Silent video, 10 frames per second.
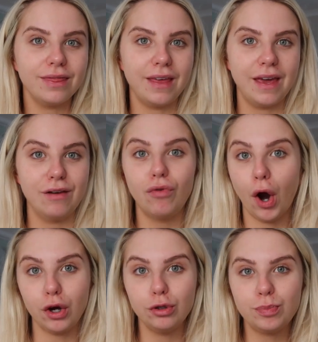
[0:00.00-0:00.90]
the
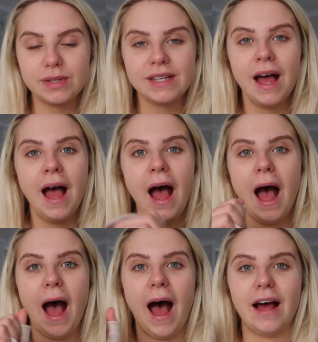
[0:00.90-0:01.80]
robes,
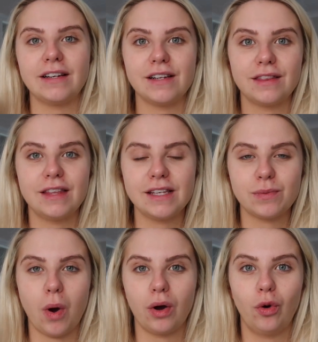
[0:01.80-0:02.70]
and
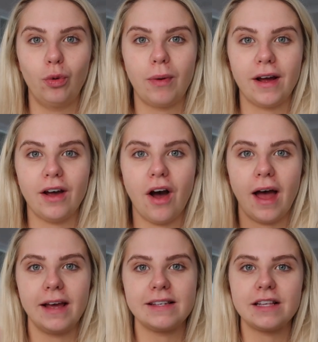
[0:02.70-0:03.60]
this one caught my
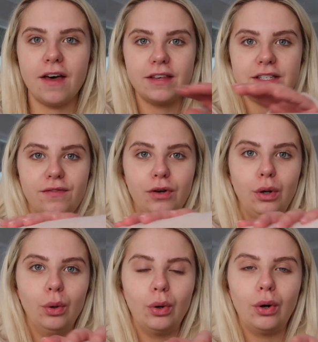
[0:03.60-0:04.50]
eye. It's like this
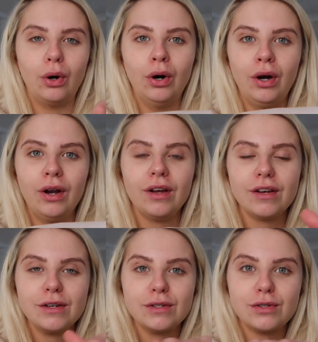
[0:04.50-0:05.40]
velour
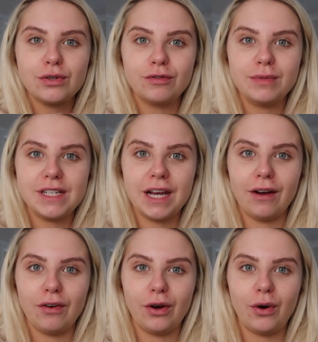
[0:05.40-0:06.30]
sort of
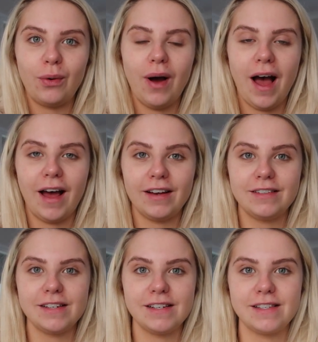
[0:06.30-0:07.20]
material,
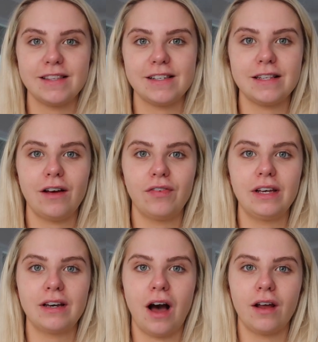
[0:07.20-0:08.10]
and it's in this
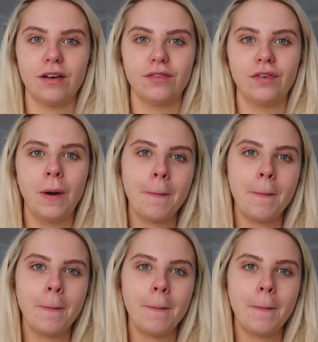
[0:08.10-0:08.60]
lovely kind of,